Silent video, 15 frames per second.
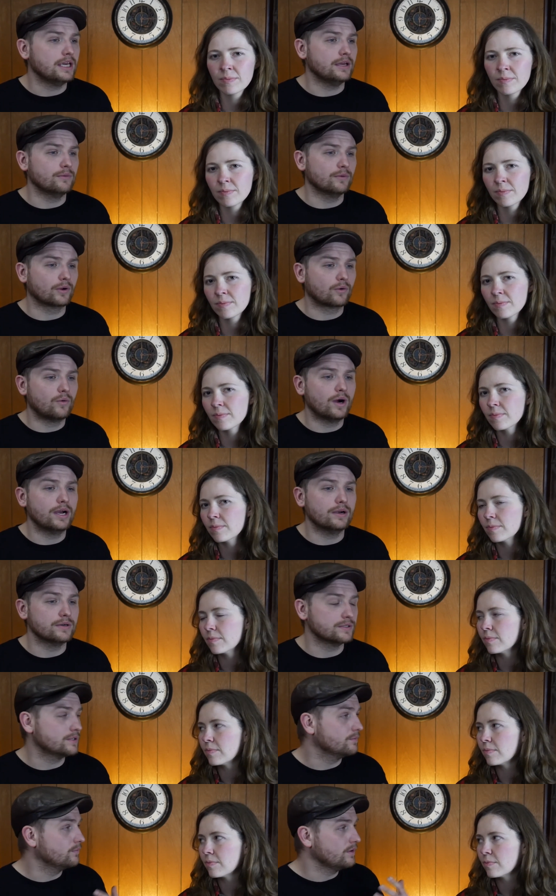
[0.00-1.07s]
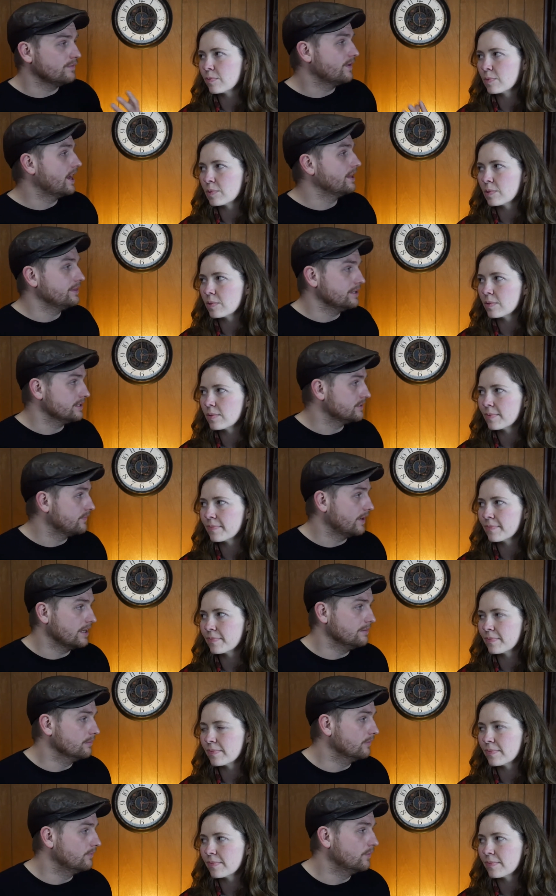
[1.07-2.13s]
Speaker 1: it requires, and we've had this
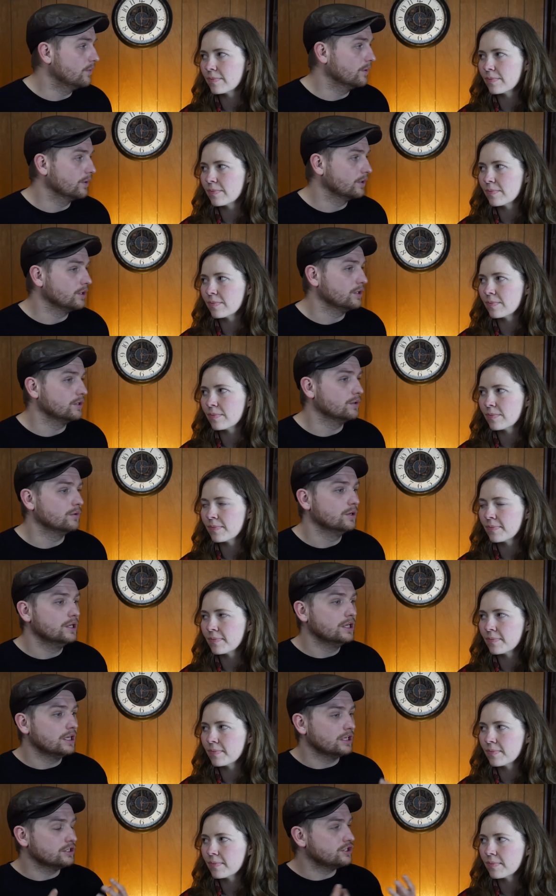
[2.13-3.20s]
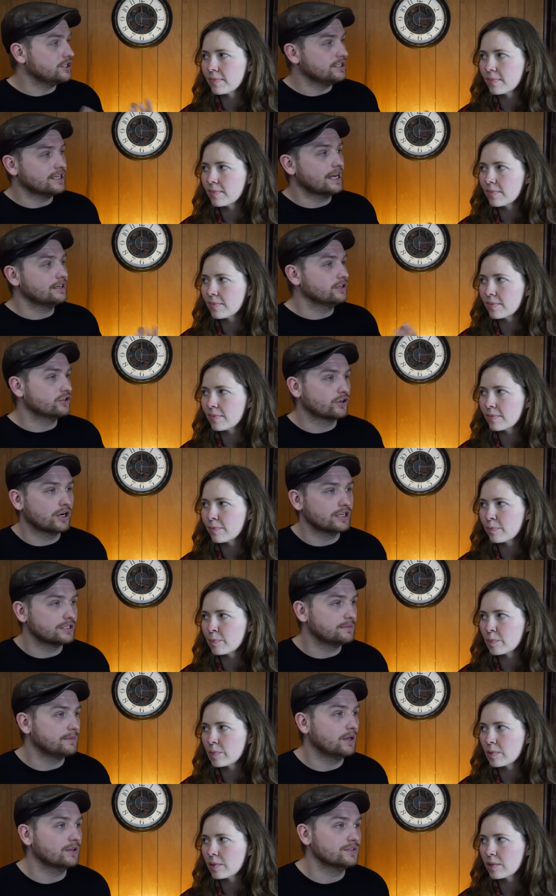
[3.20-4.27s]
fight before, you know, and she's had to
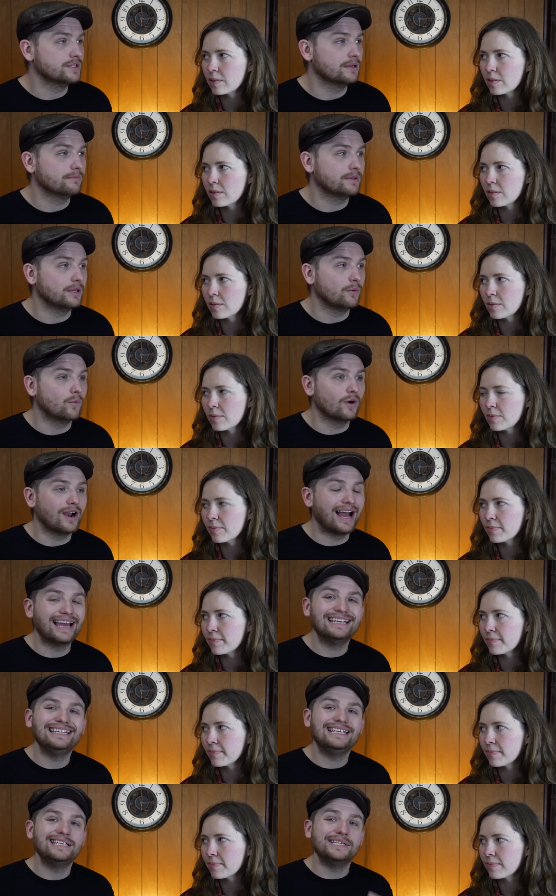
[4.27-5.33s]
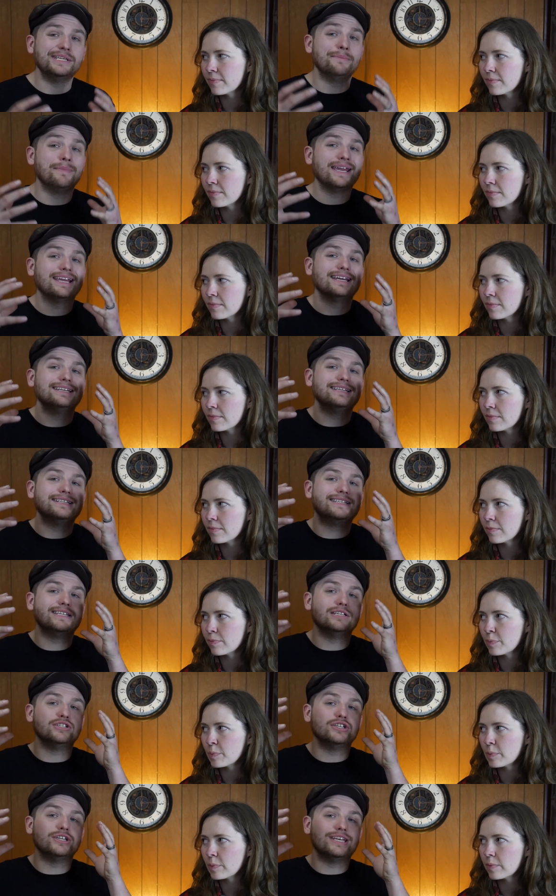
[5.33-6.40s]
trust me on something where I needed to make a
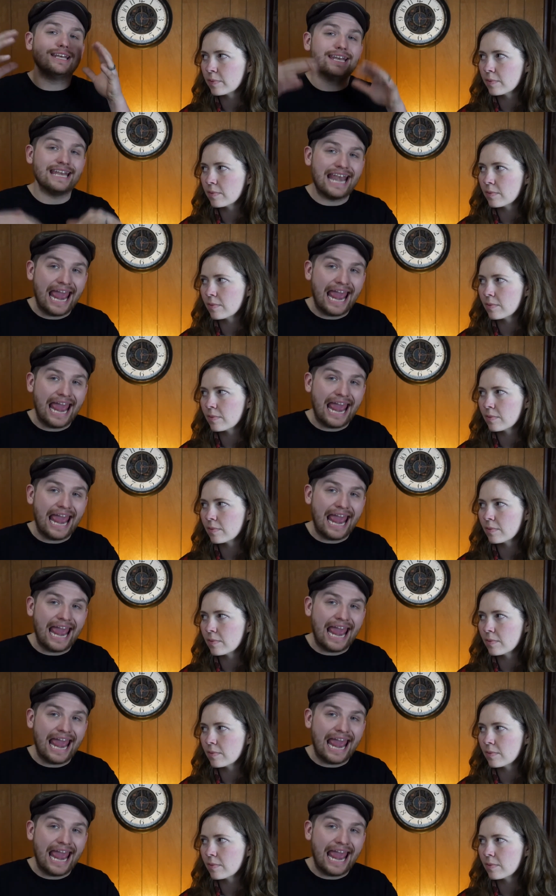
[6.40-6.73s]
decision